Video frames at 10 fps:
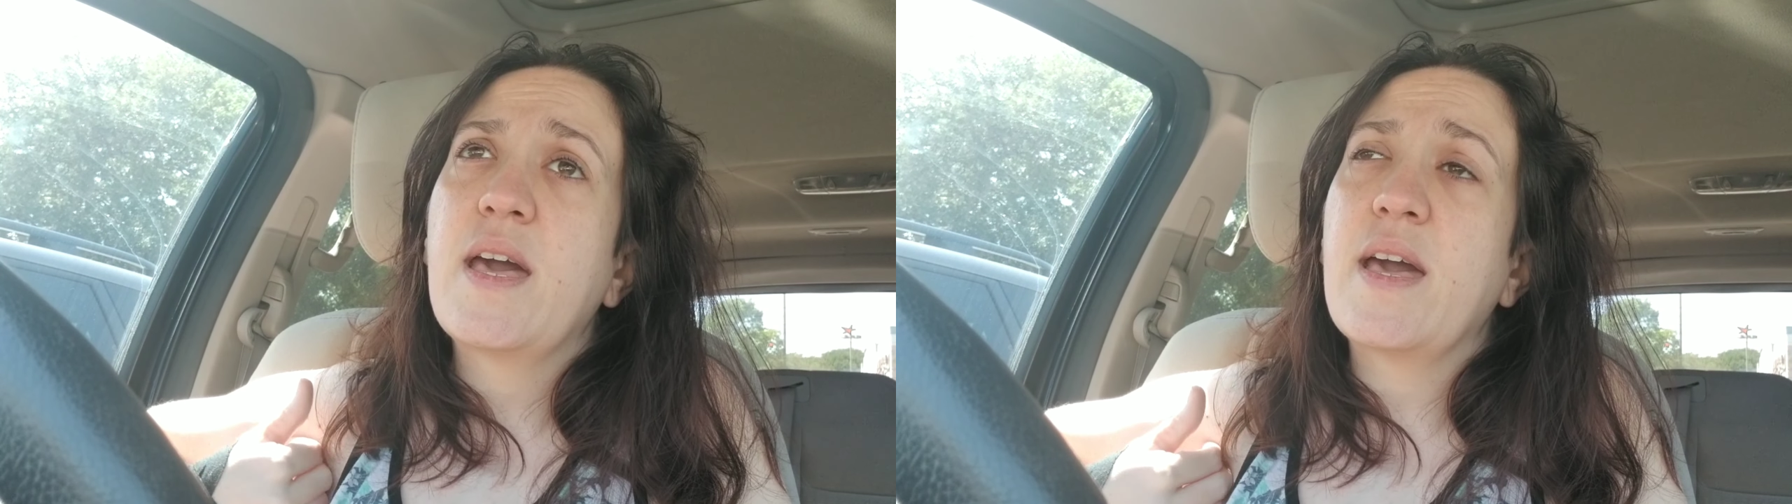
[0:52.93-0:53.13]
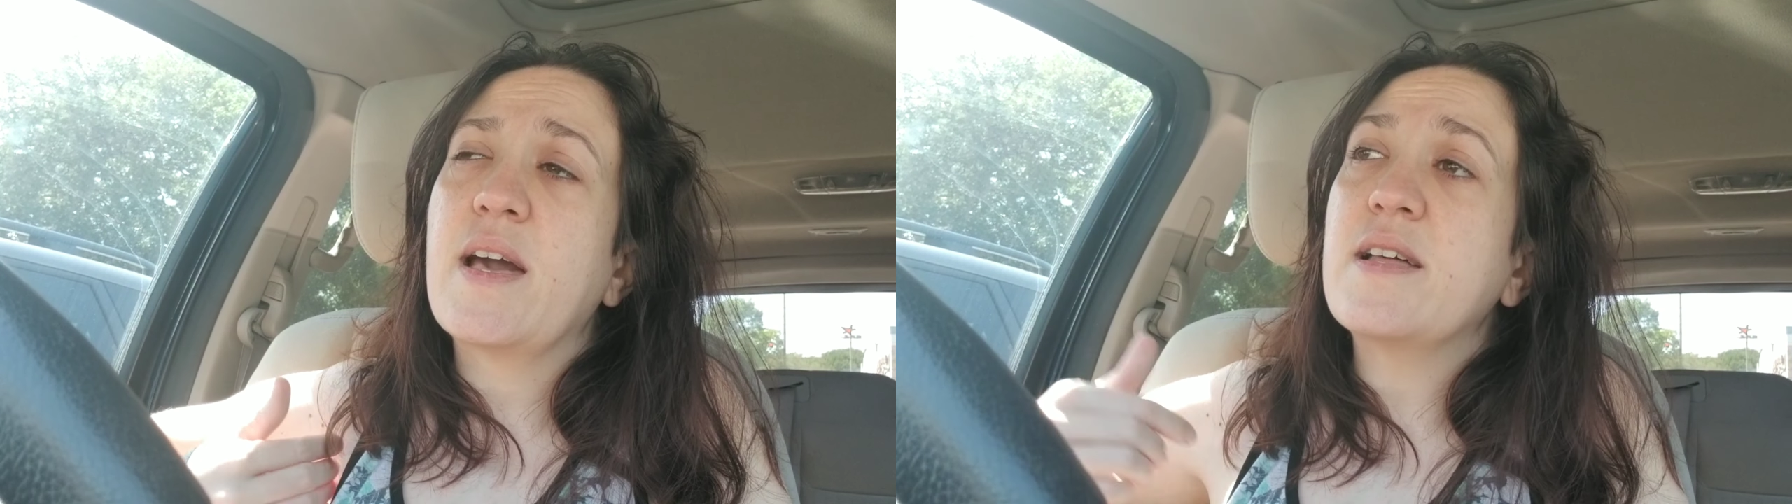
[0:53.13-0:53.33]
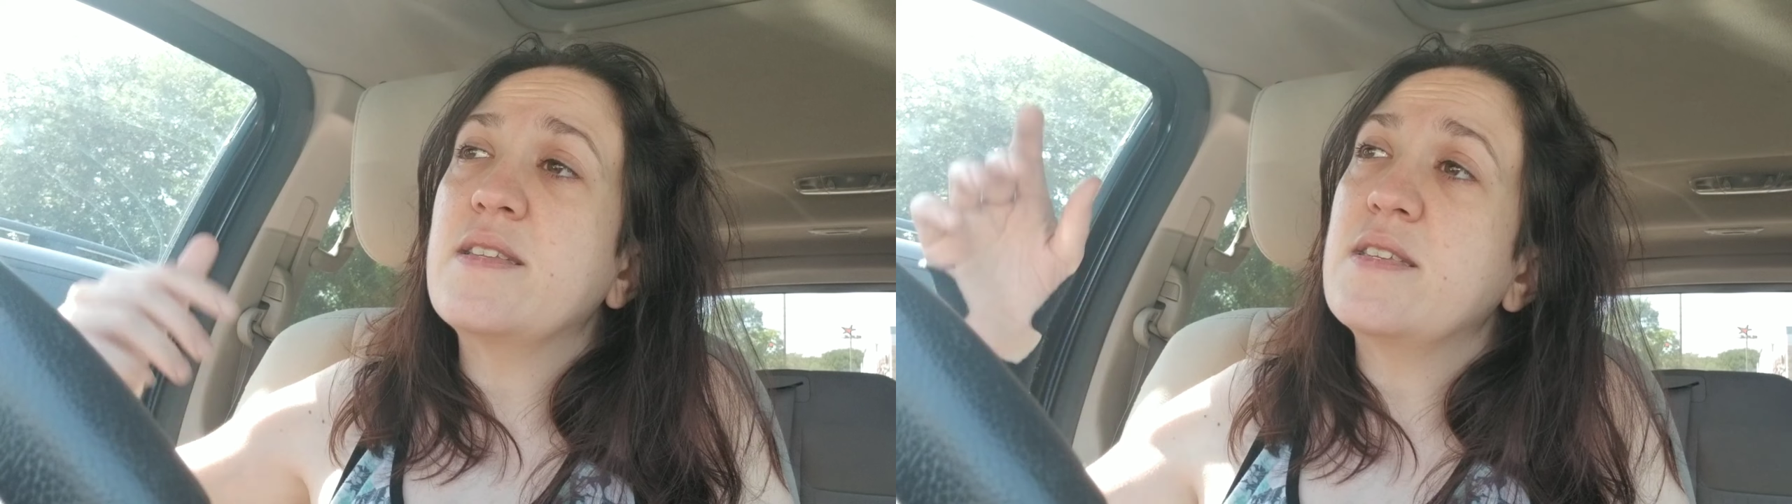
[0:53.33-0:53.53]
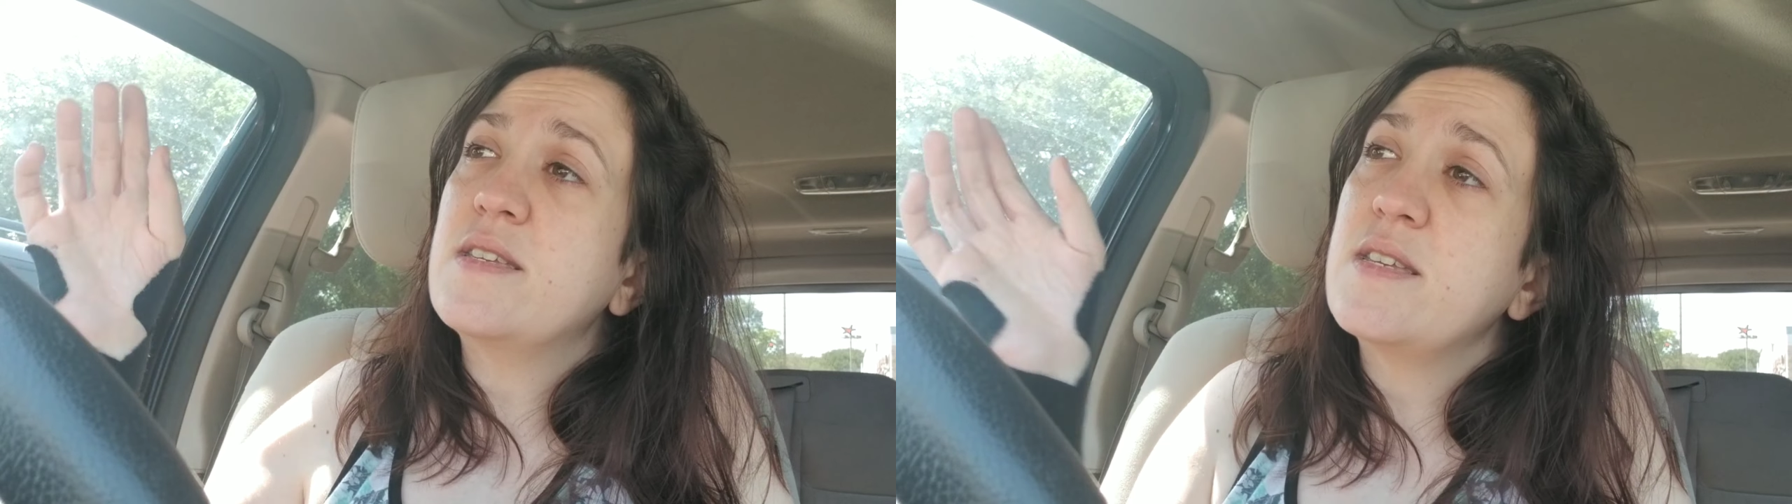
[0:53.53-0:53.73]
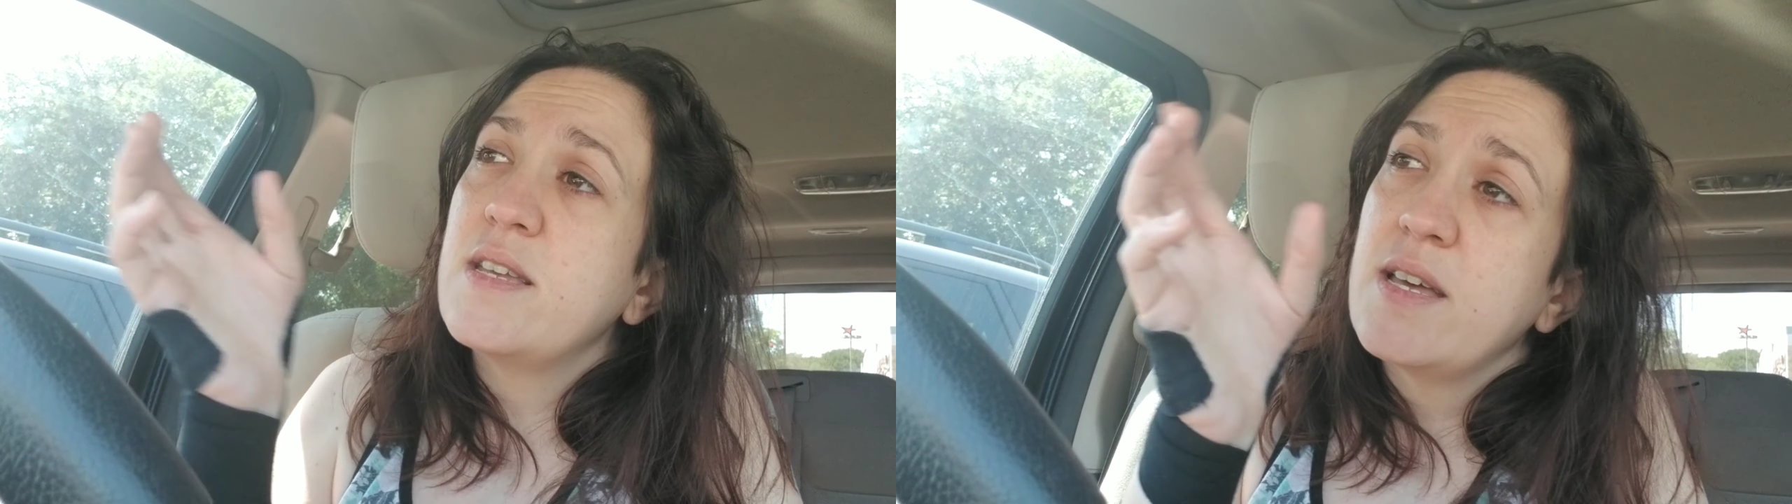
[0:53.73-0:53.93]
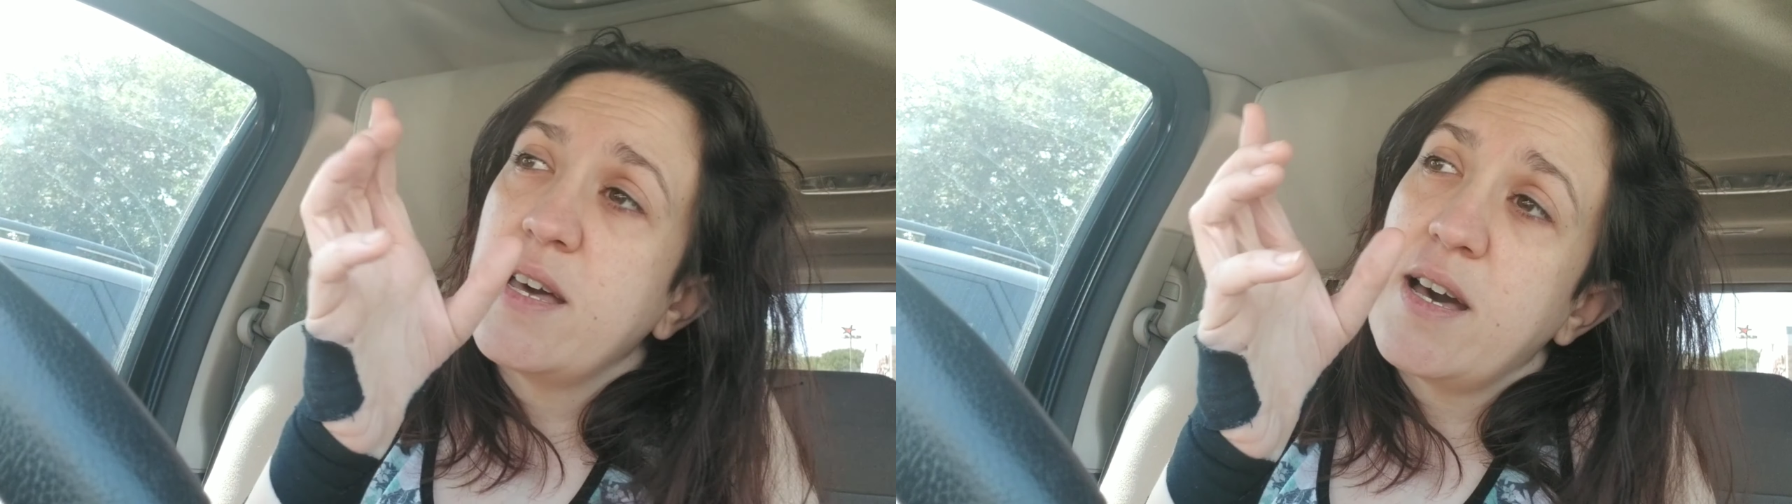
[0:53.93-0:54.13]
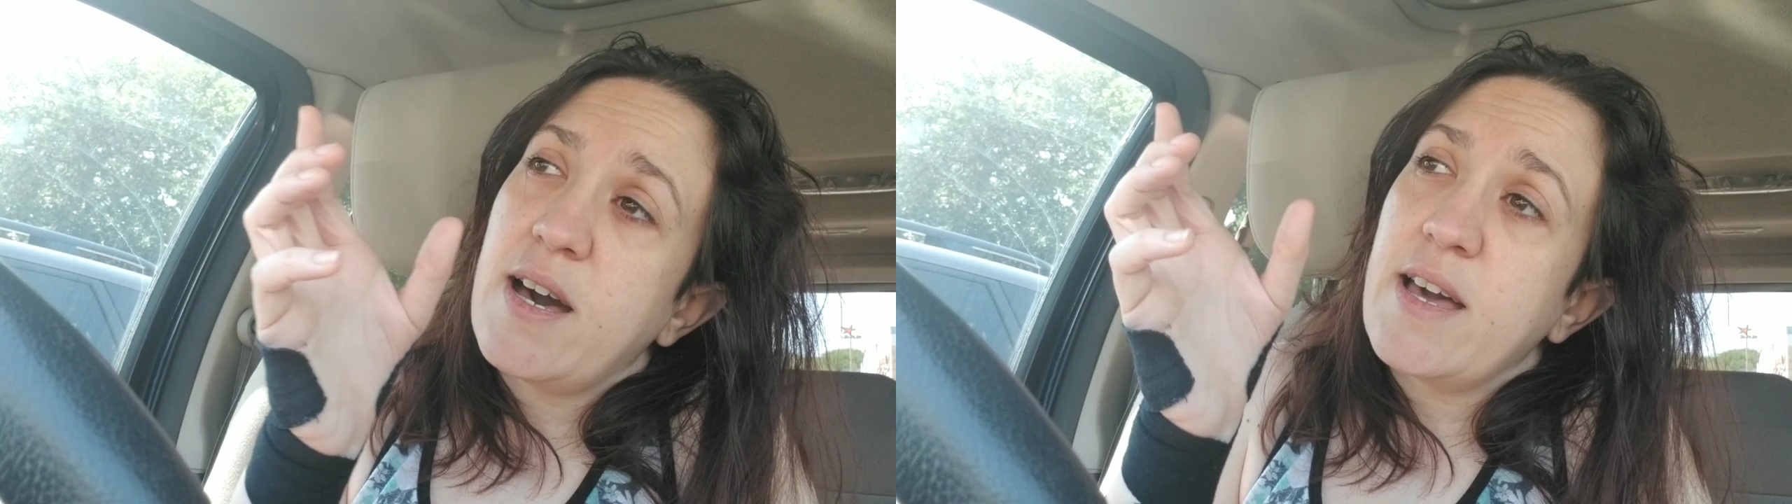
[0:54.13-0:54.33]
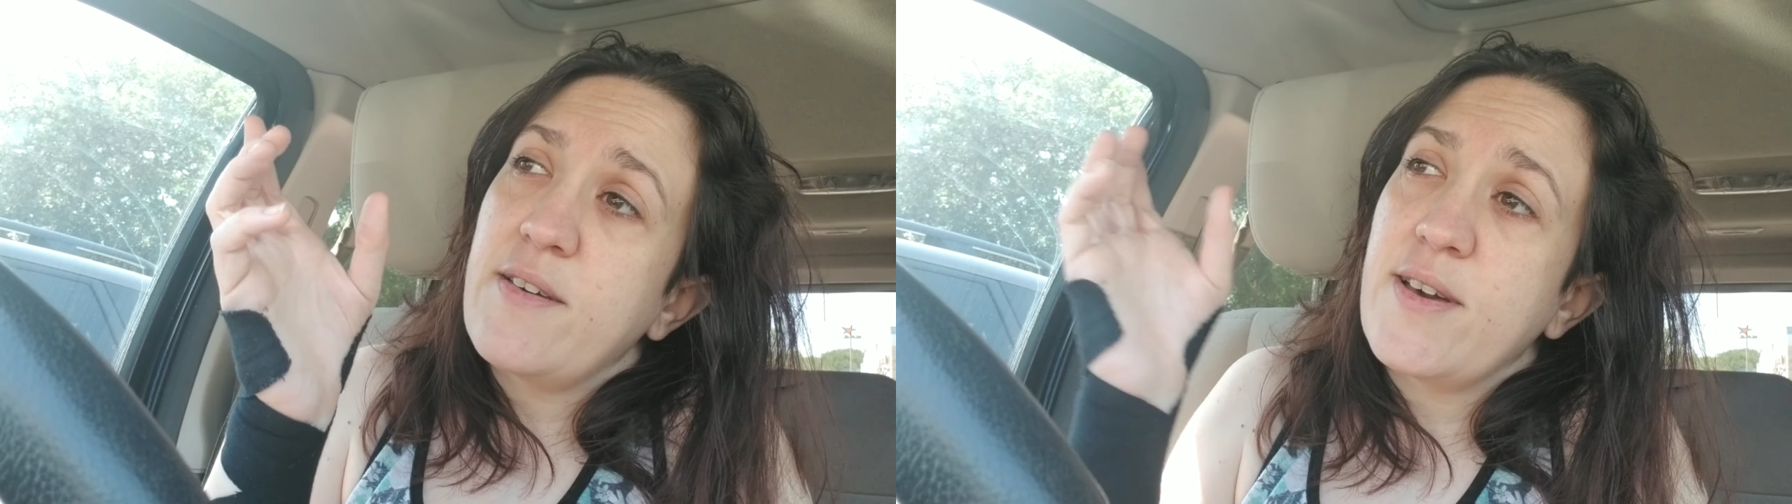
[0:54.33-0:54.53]
And
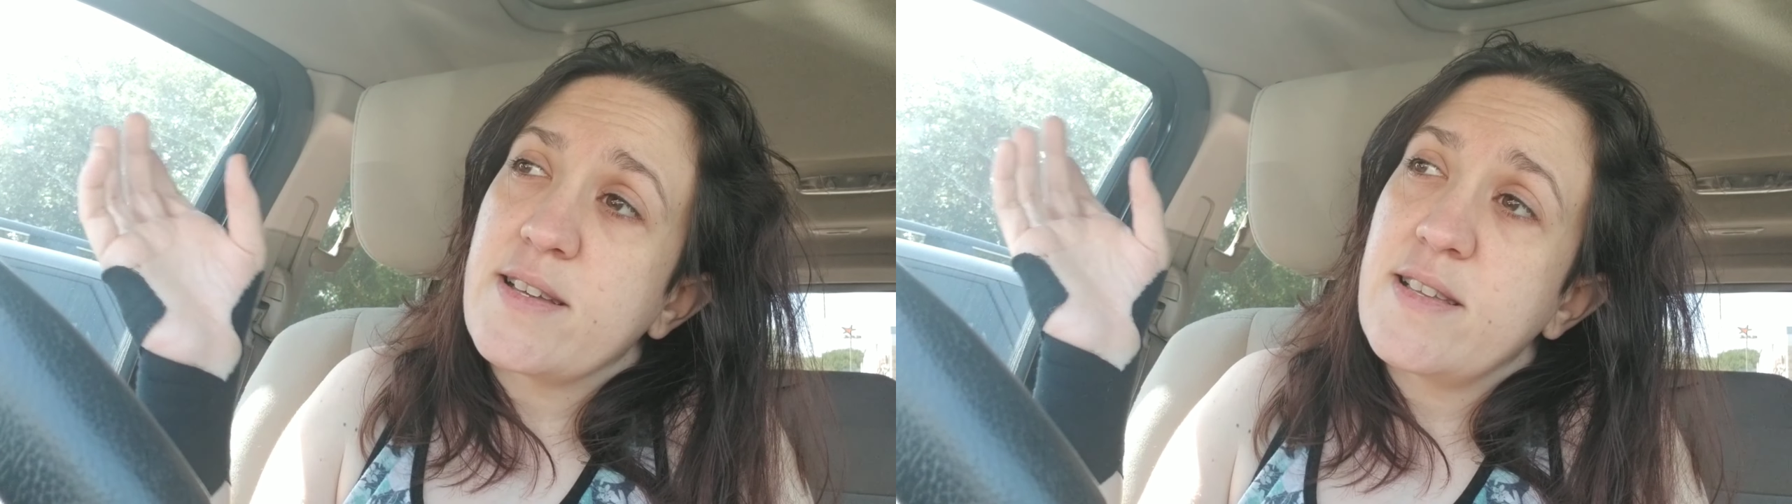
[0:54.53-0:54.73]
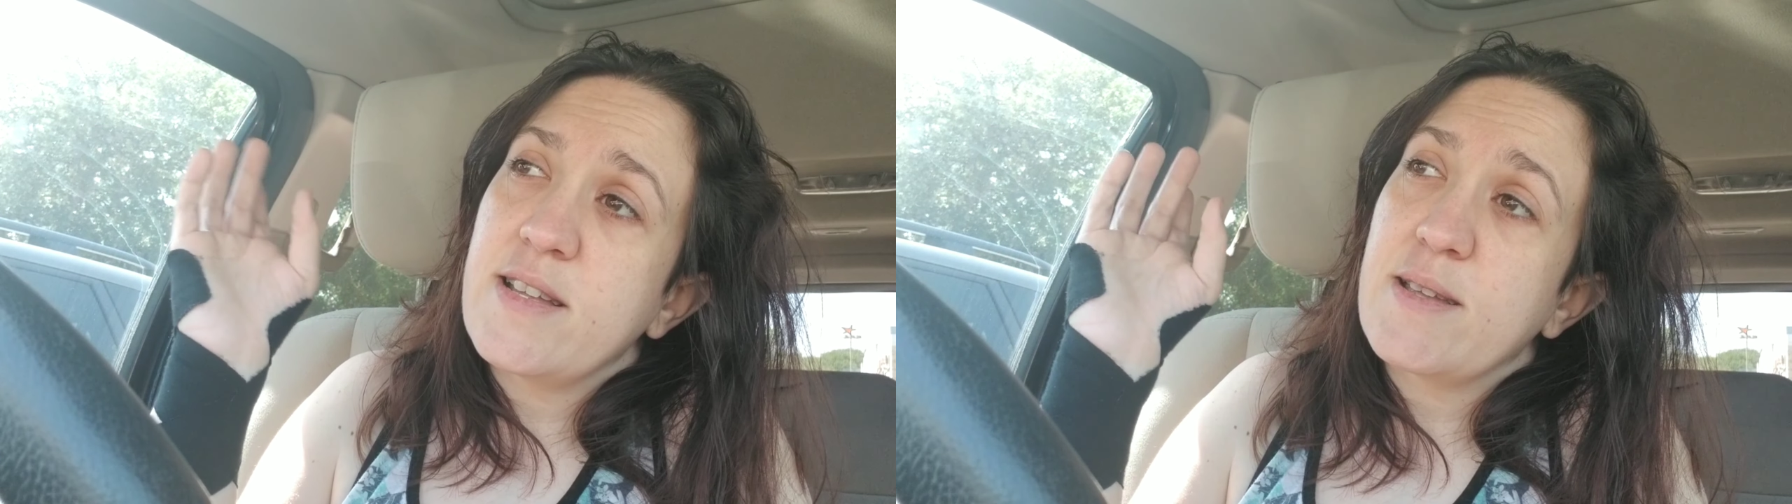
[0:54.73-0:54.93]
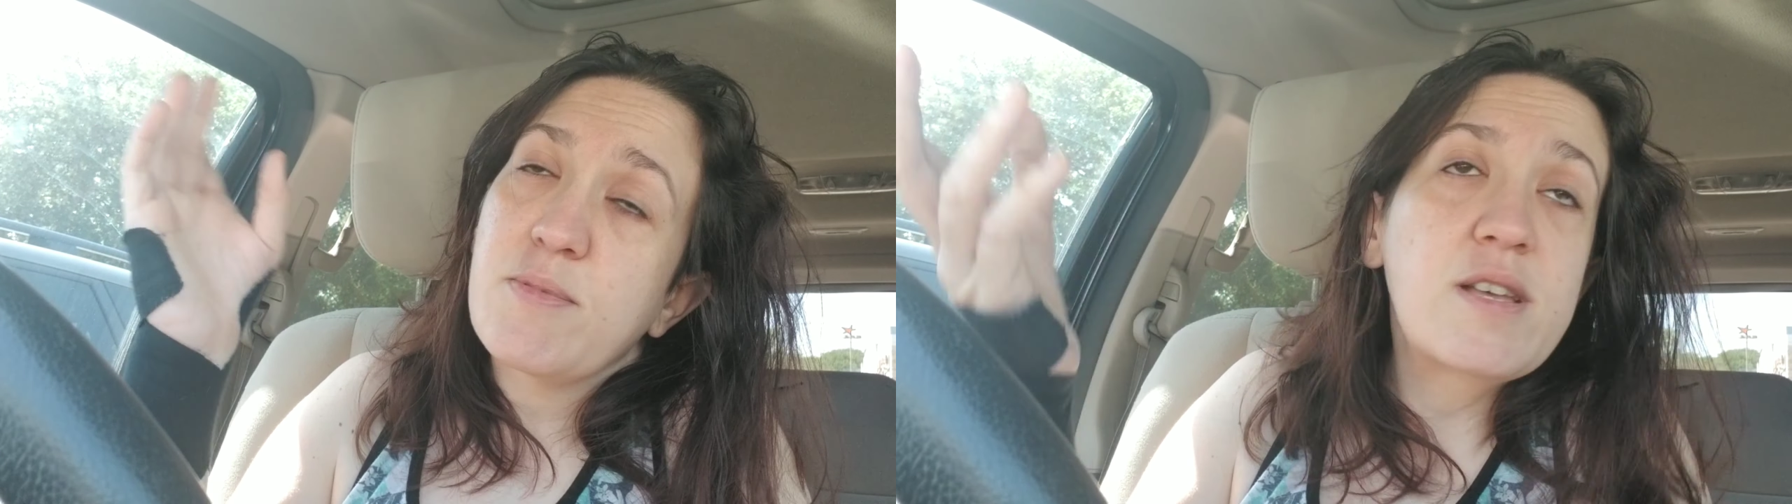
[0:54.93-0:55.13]
I have accidentally